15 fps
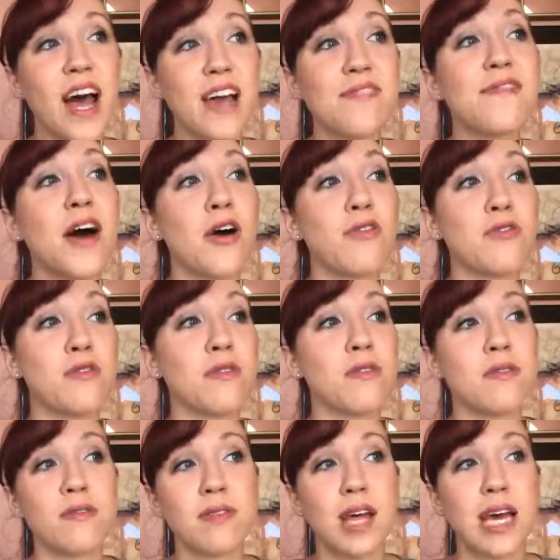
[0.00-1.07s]
I felt,
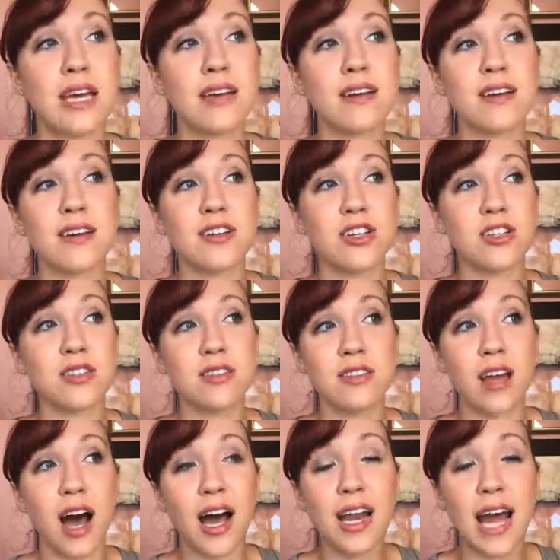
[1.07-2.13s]
like, just
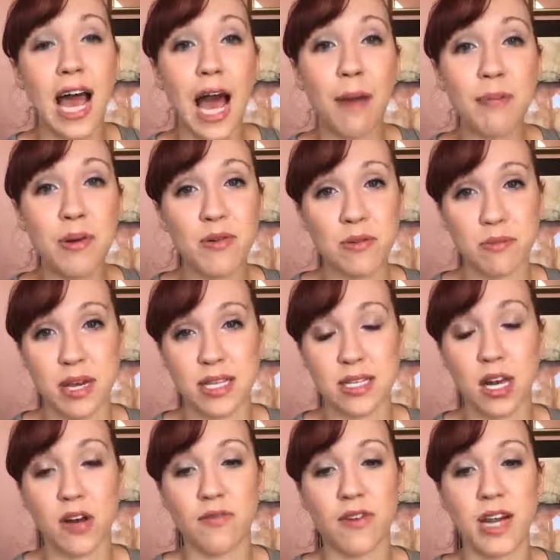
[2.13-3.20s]
not happy with
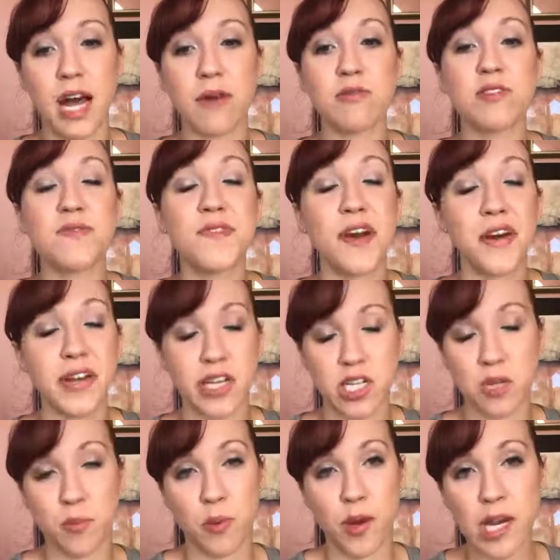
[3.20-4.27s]
myself, and I was very
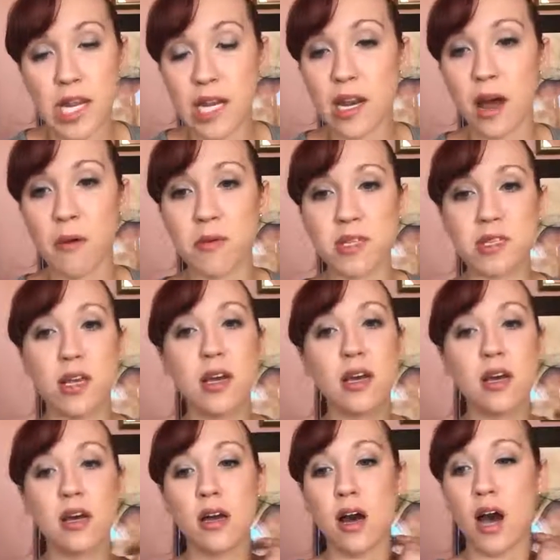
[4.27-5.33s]
disappointed. I was,
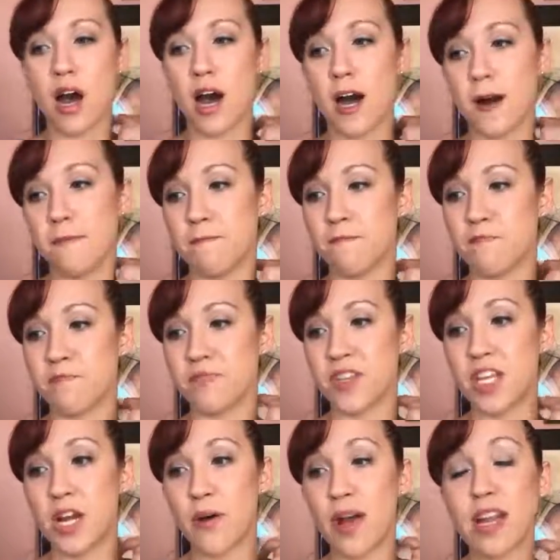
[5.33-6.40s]
and
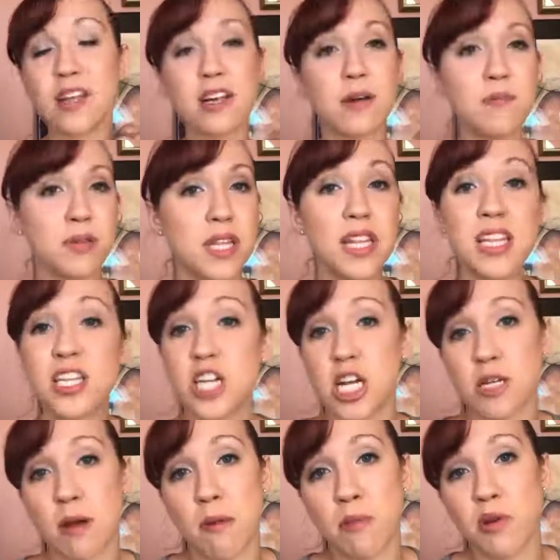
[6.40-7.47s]
it completely
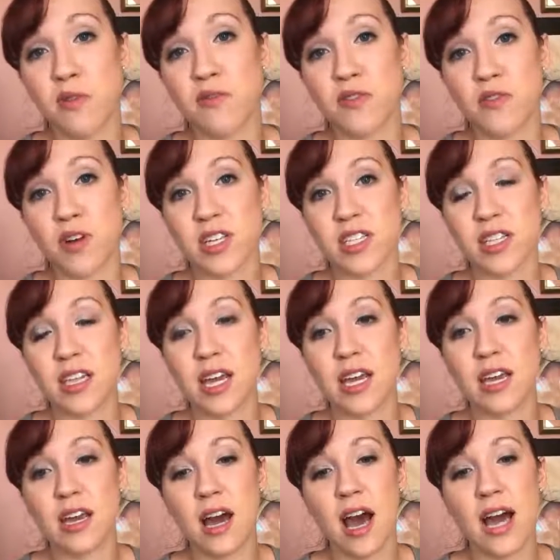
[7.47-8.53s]
changed my mood for the rest of the night.